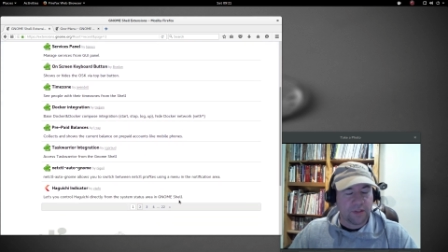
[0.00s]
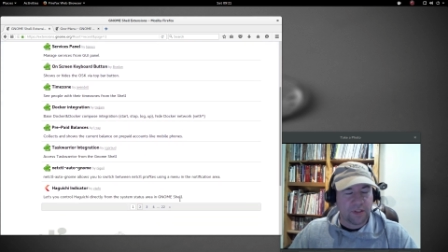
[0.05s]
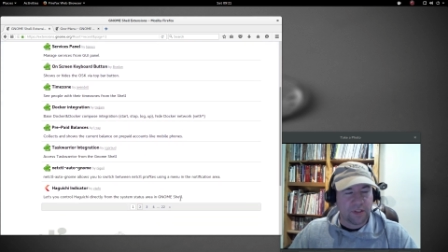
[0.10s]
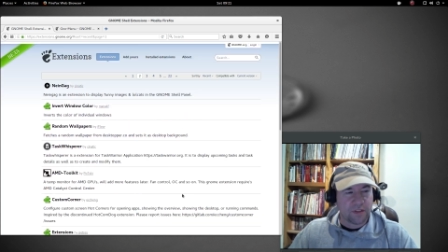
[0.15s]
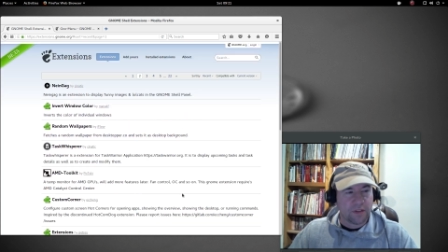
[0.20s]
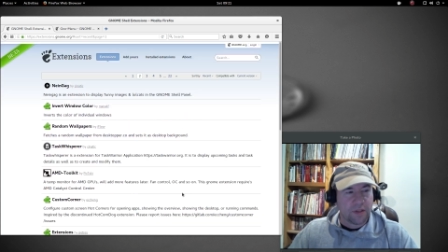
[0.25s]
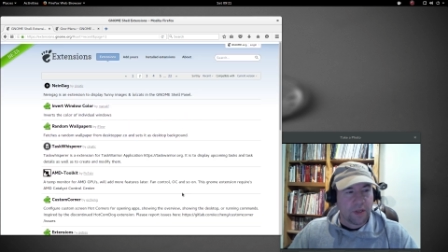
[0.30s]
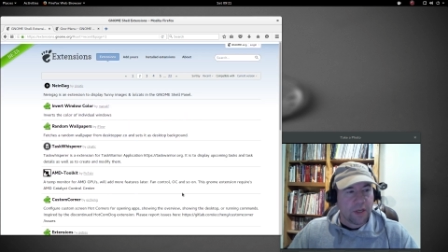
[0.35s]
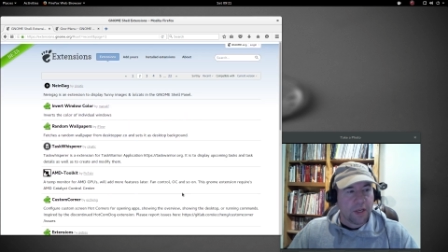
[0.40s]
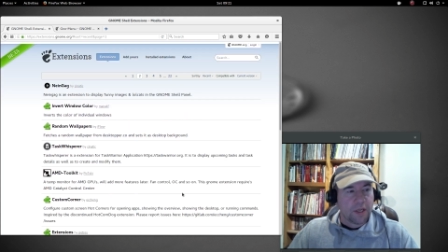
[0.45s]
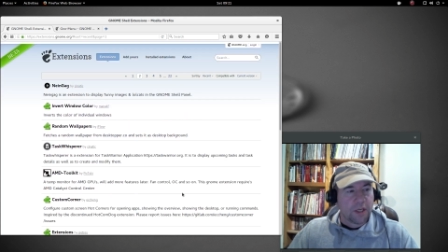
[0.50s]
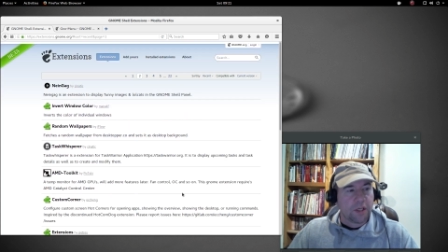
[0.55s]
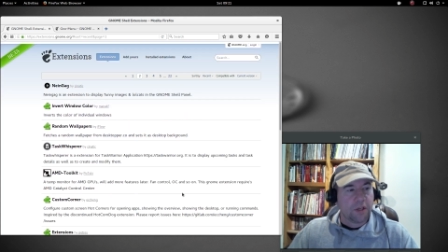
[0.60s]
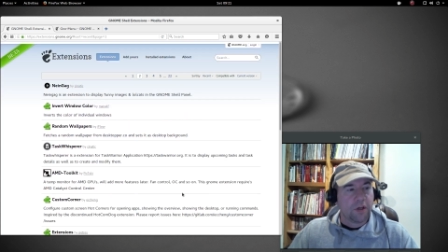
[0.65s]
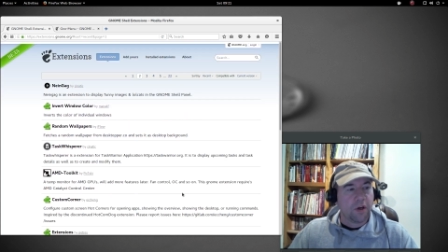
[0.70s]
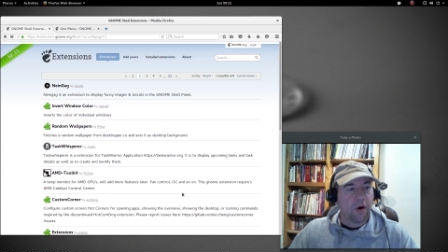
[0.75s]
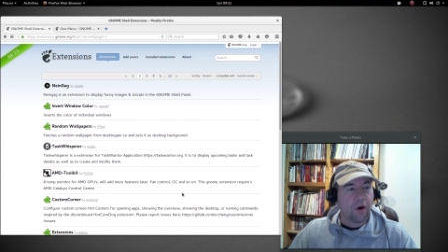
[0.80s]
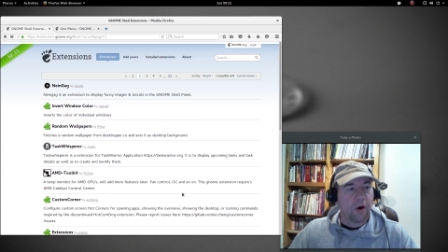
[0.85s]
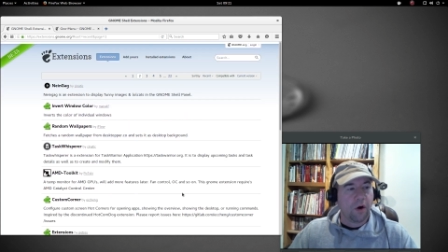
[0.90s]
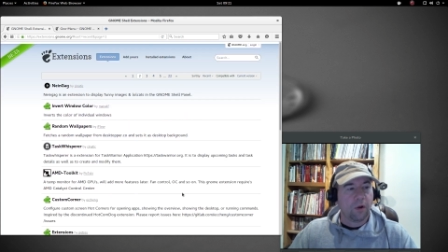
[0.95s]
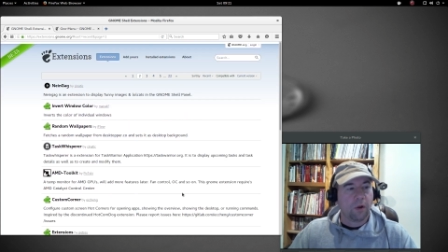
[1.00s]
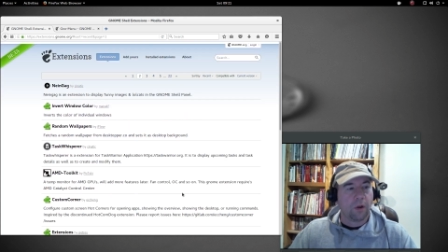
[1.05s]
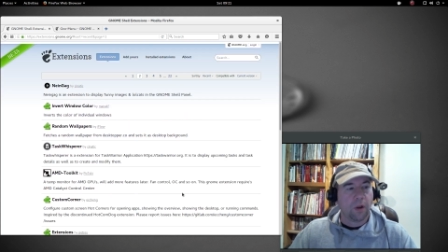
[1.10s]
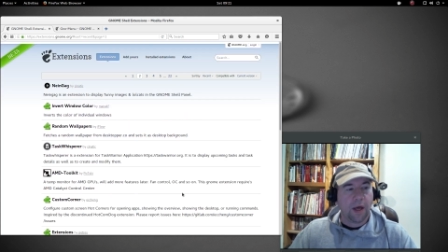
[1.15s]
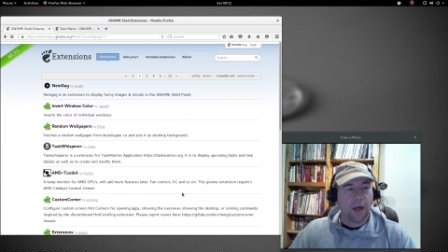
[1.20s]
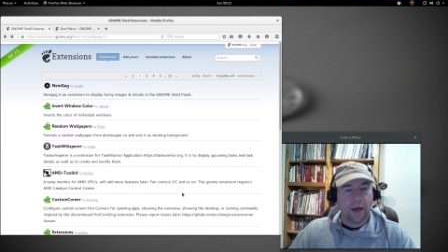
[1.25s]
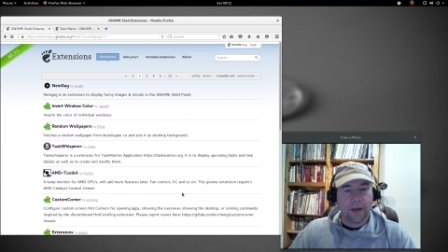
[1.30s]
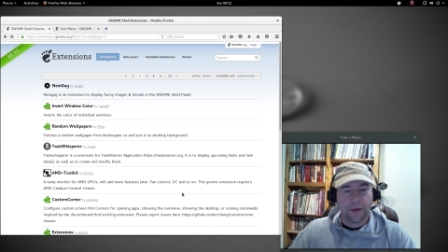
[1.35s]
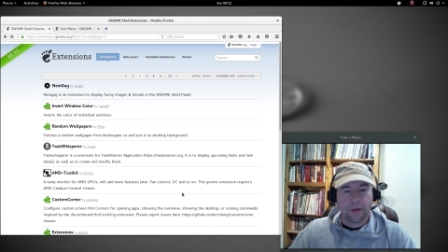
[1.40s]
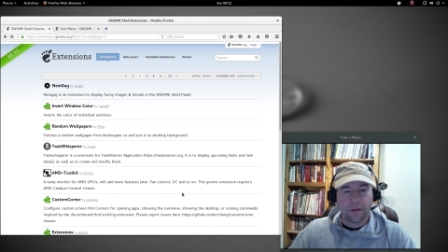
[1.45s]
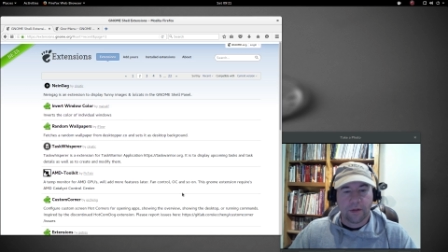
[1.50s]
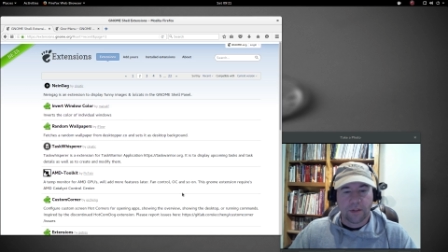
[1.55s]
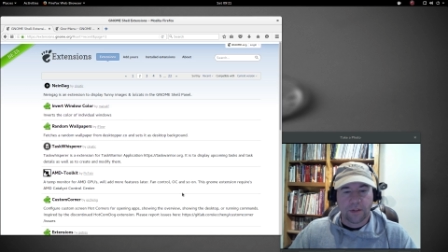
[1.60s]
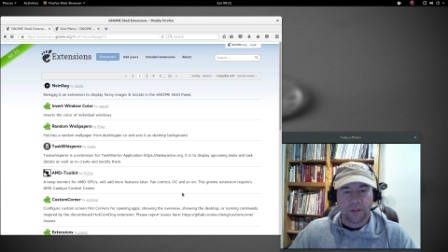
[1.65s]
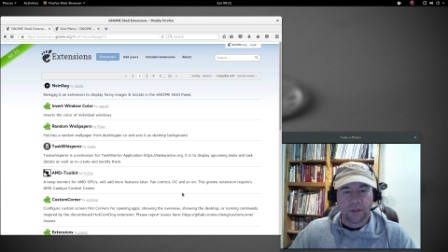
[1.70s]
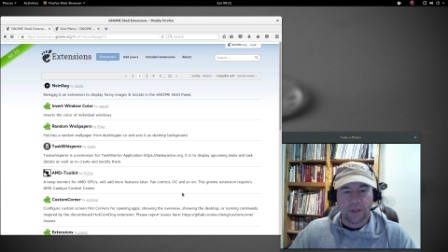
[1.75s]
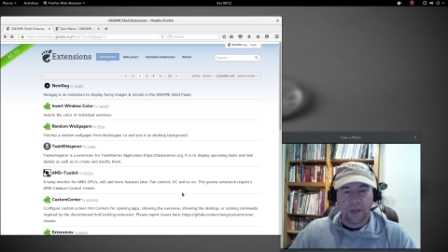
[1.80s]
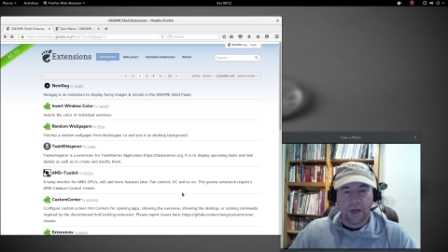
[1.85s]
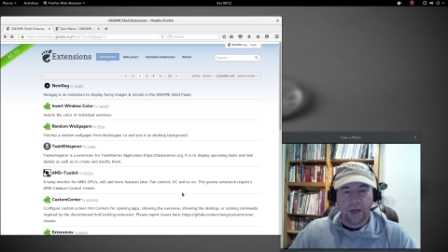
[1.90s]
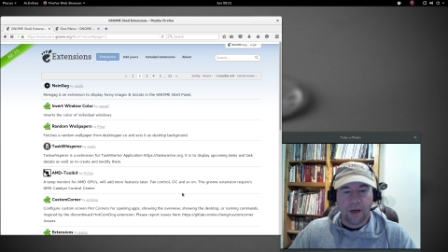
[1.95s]
because you know, a lot of this
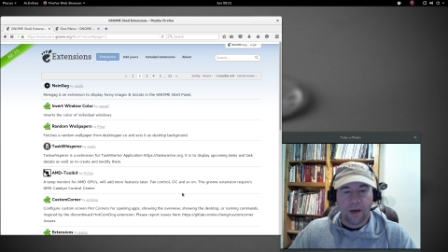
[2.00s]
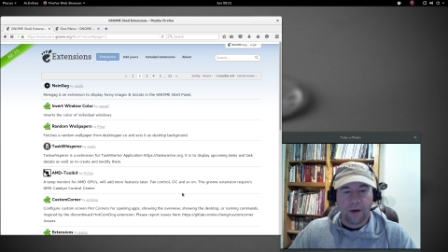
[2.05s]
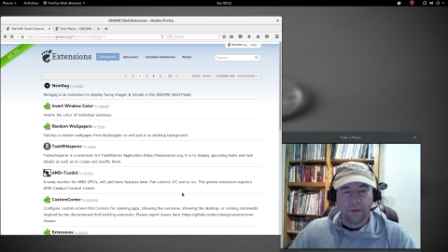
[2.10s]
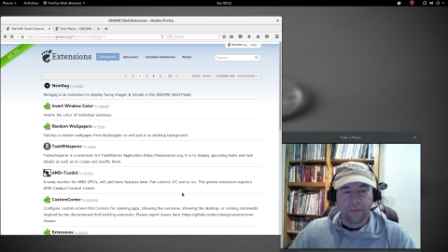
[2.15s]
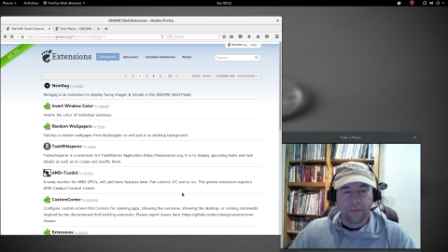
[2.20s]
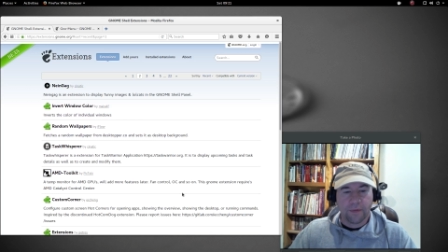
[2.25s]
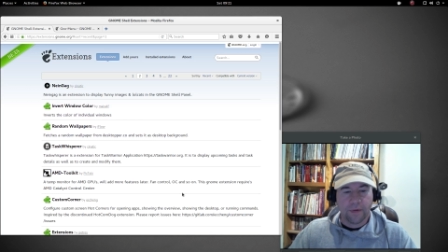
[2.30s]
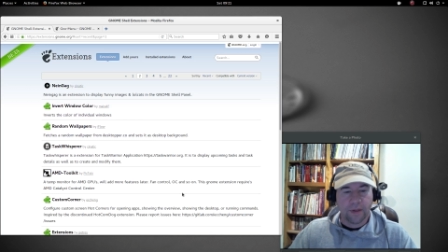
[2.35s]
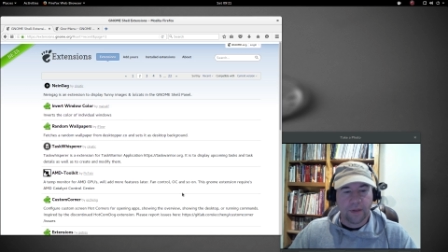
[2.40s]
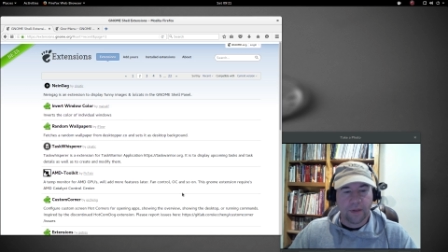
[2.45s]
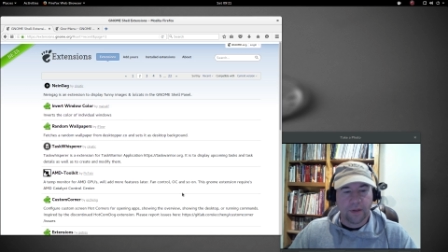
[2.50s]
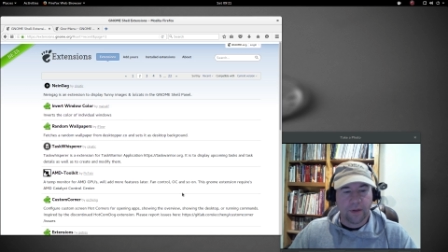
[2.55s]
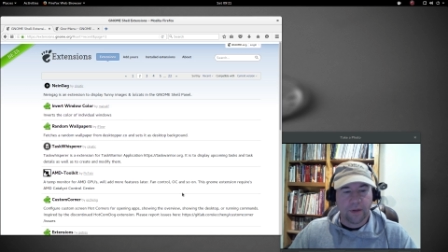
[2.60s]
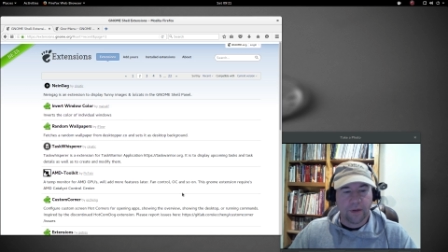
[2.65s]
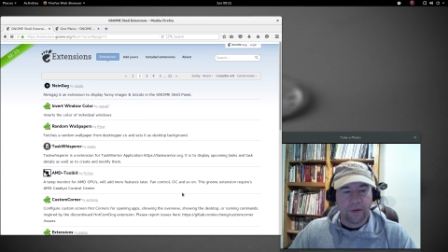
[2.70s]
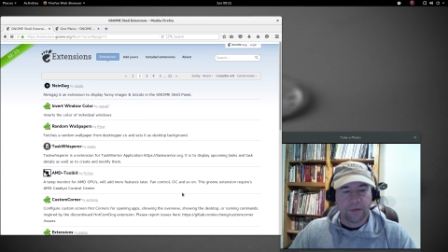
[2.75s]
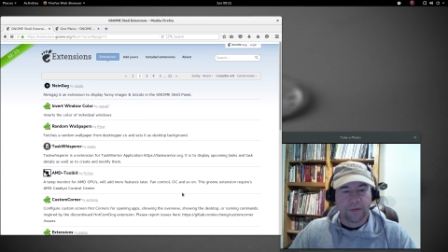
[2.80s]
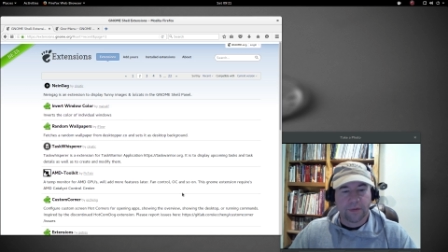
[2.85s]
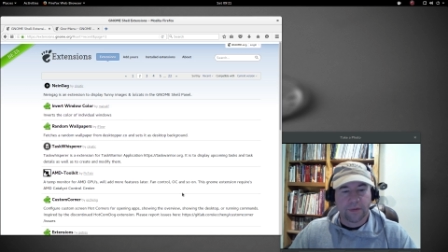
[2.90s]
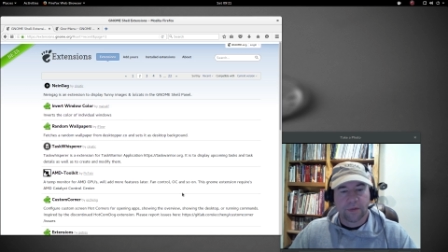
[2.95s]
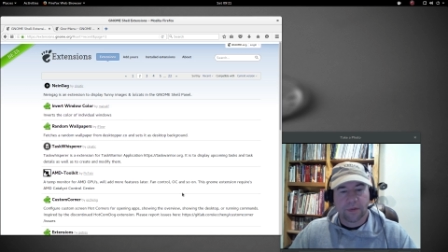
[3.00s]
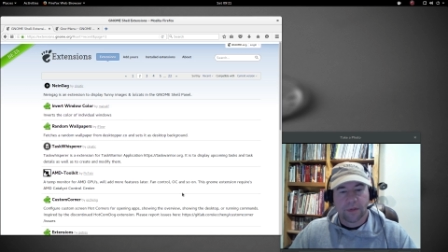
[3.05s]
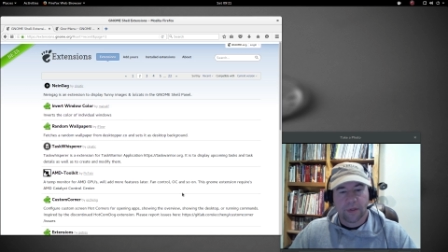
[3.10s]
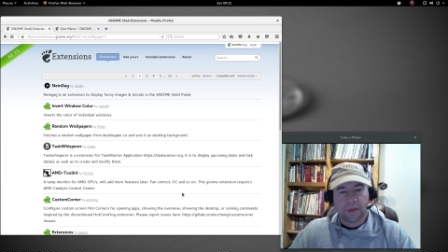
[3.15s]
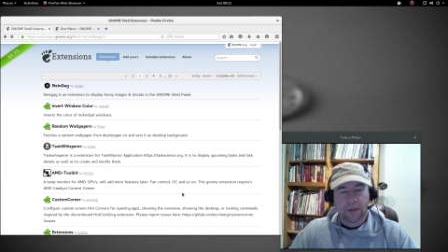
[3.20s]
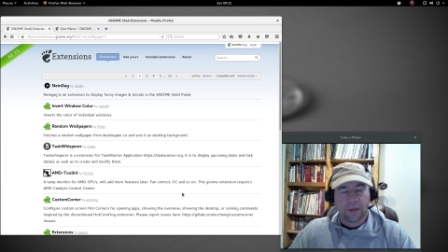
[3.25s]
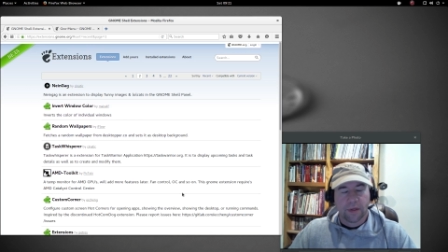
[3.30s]
stuff, it's